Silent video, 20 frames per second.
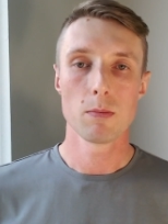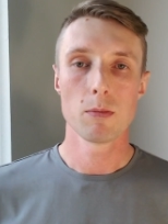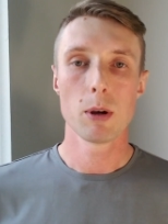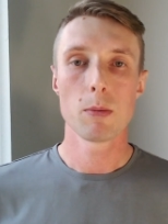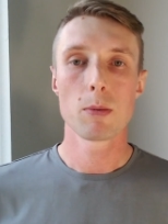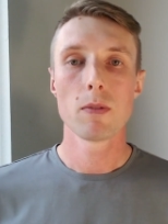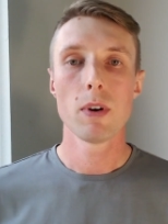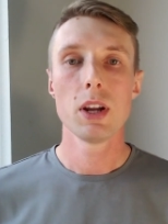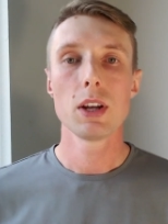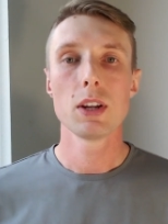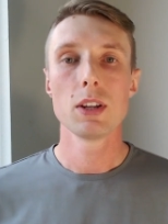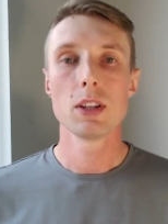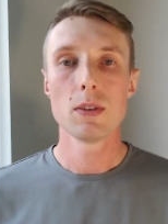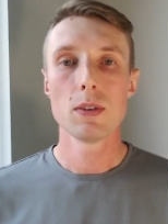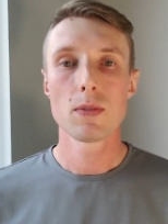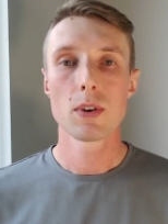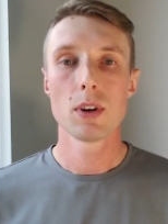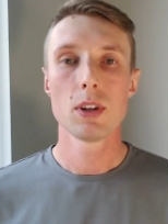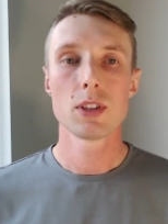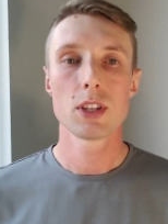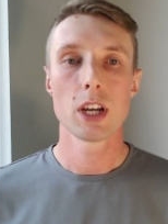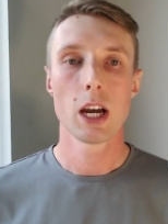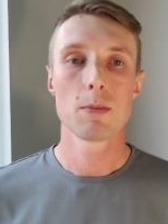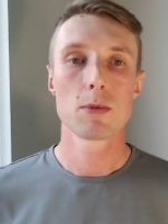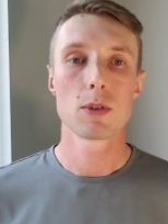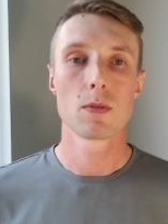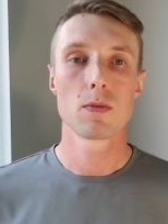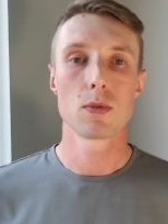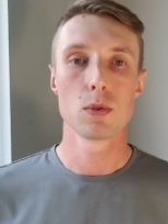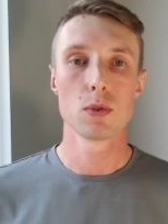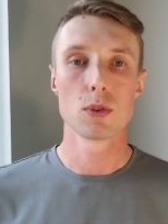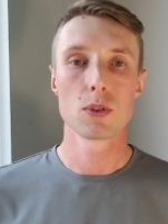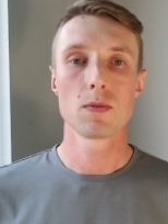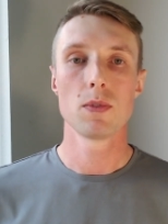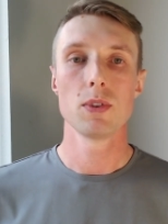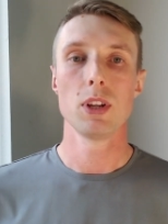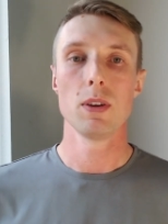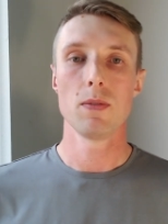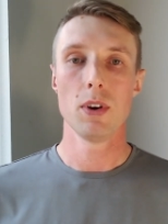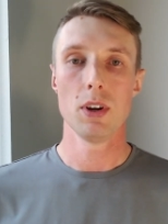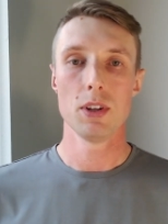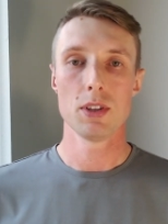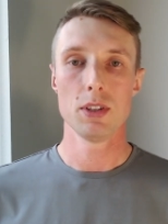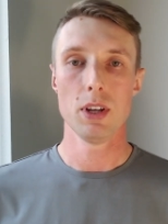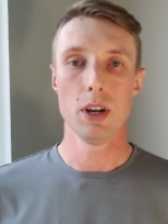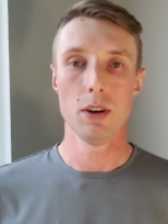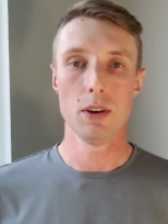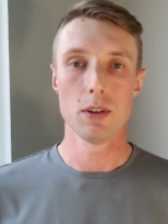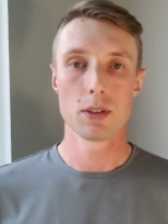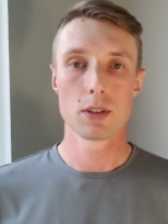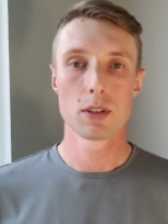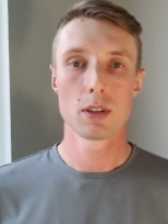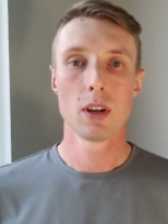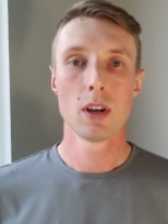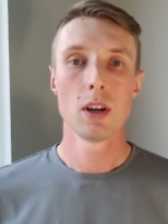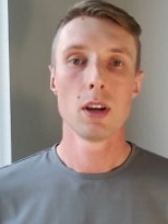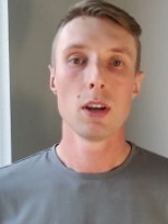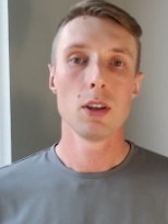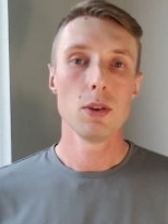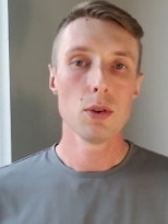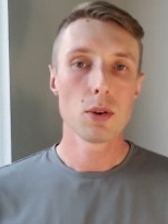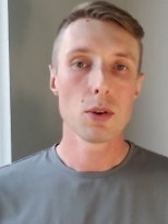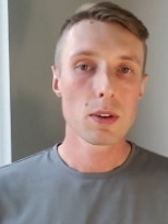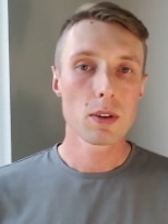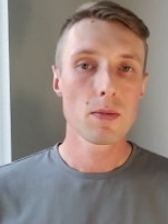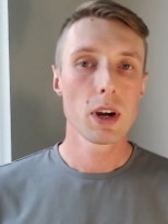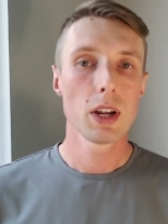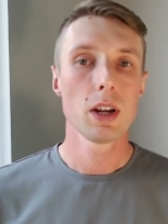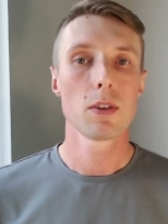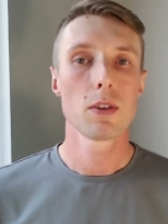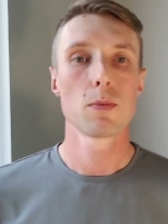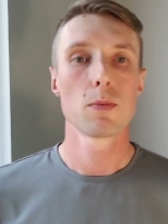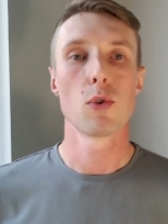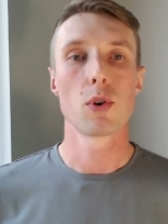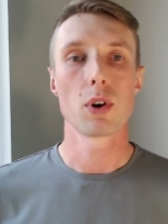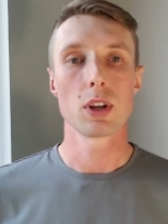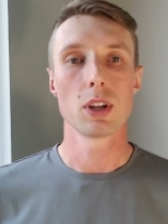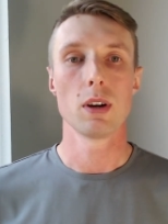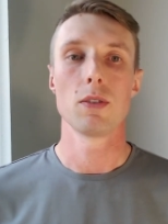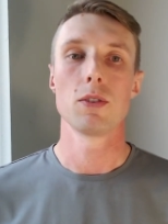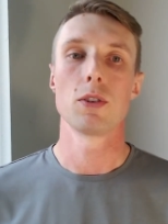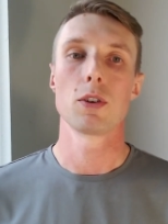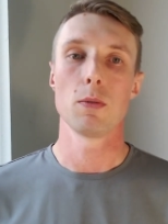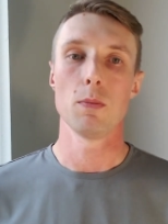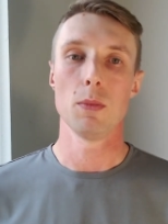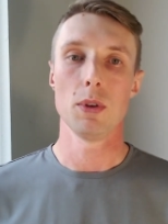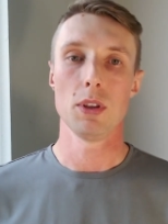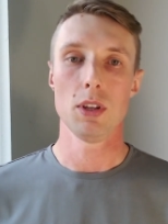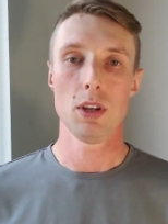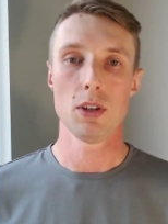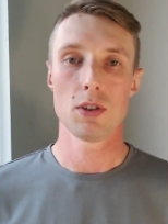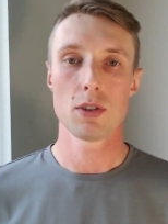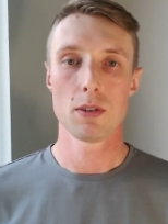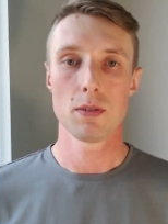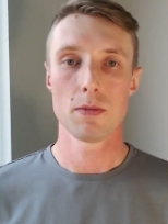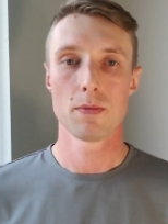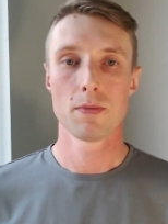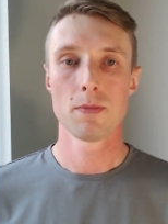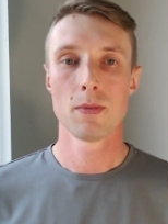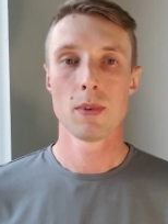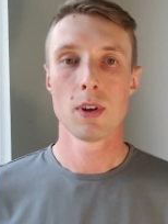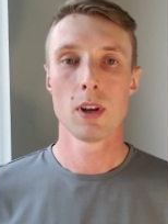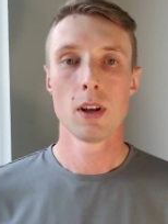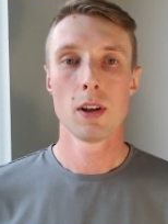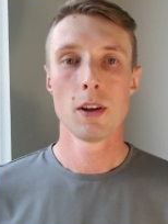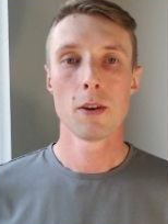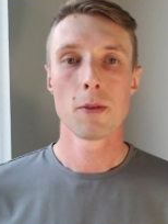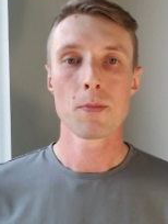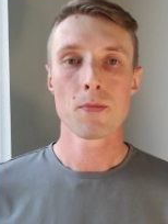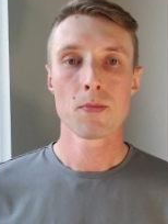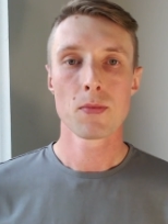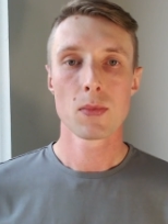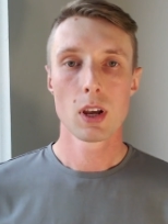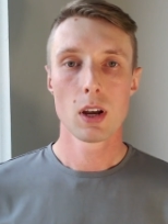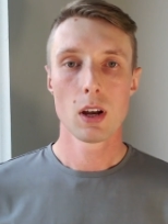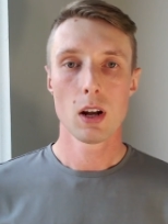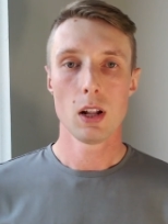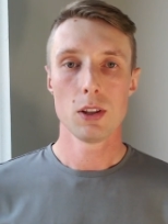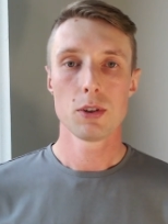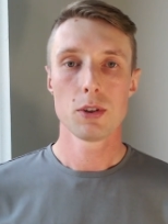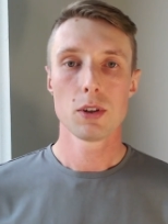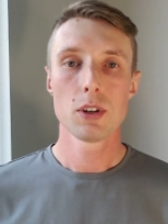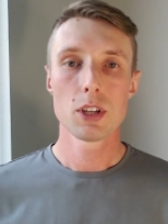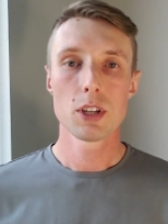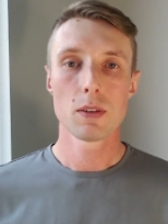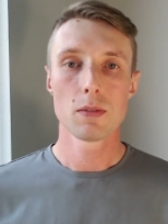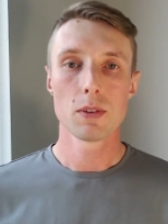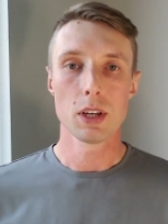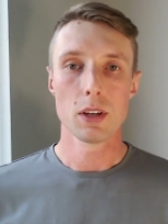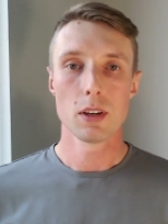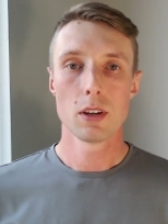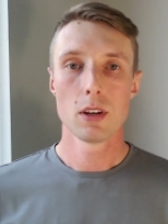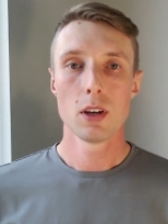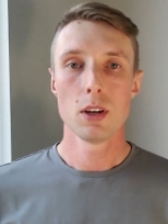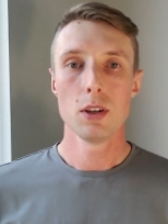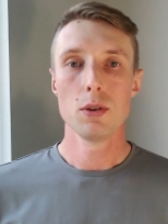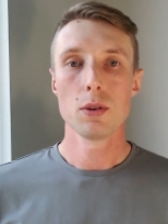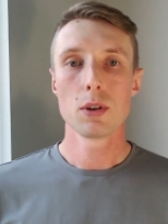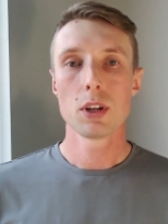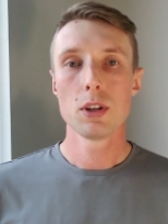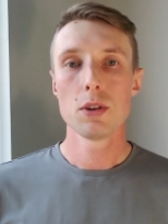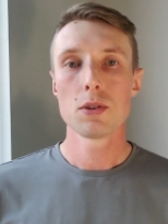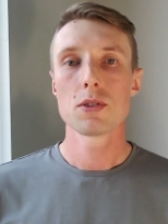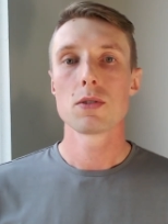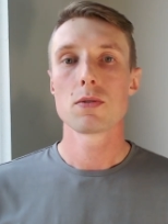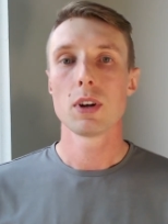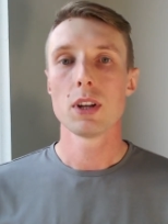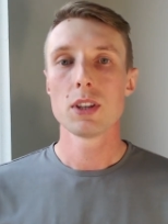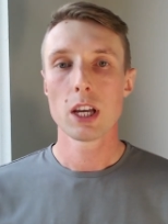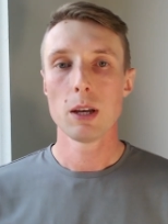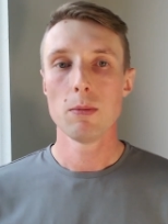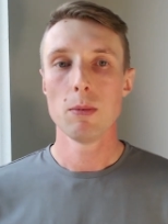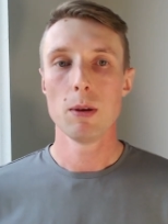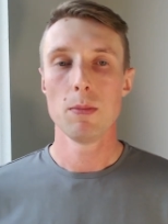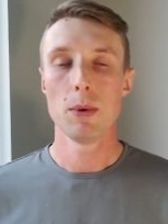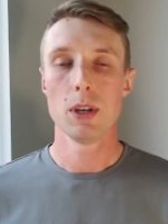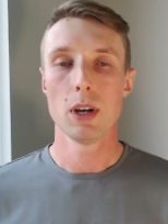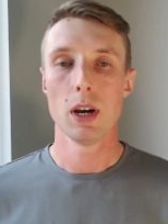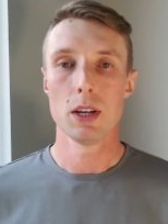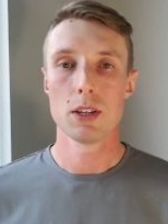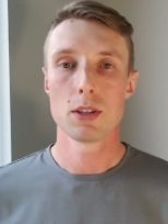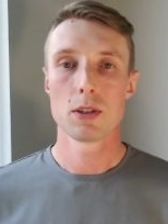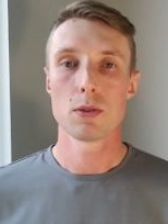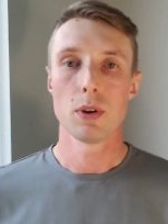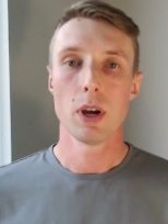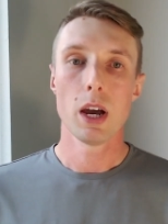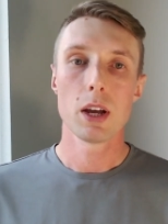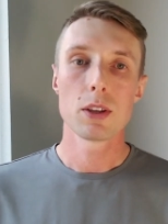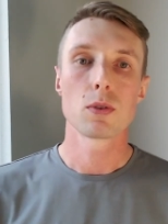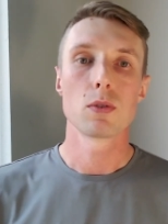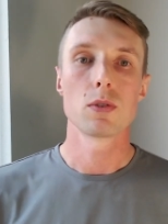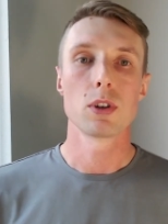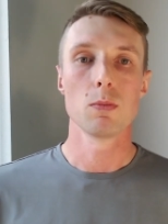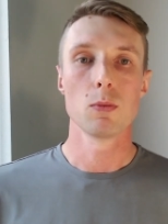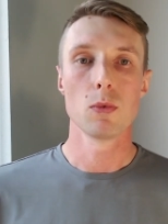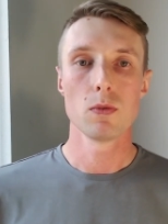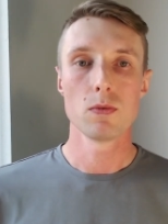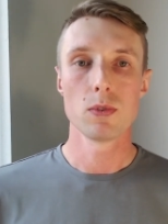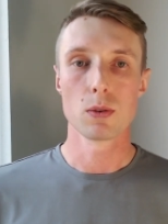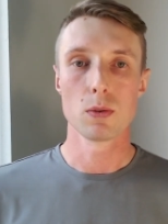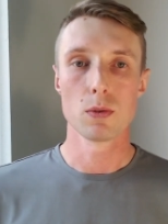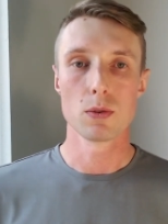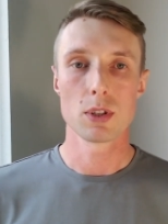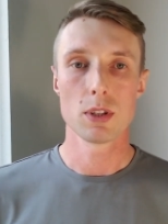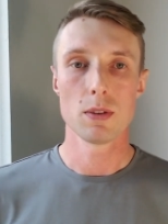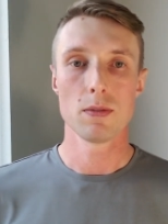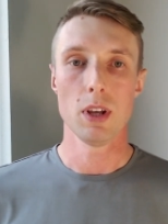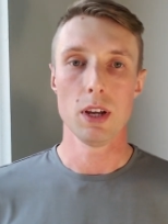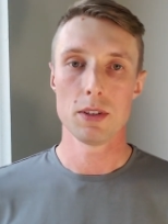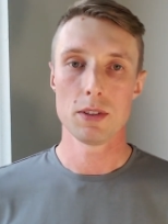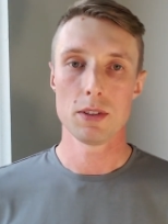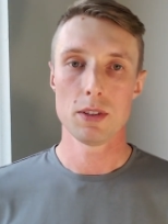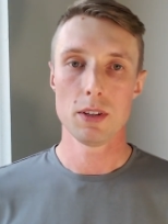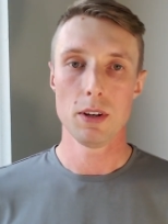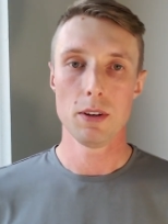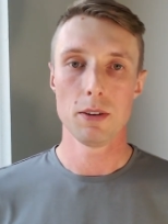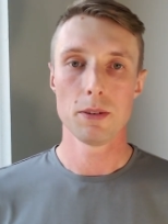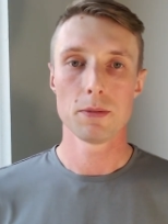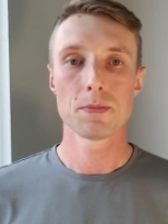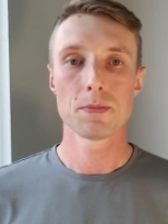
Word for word: by providing different types of rules for different scenarios. You can find out more in our documentation. Alternatively, you can use the runtime APIs to add or remove the rules if necessary.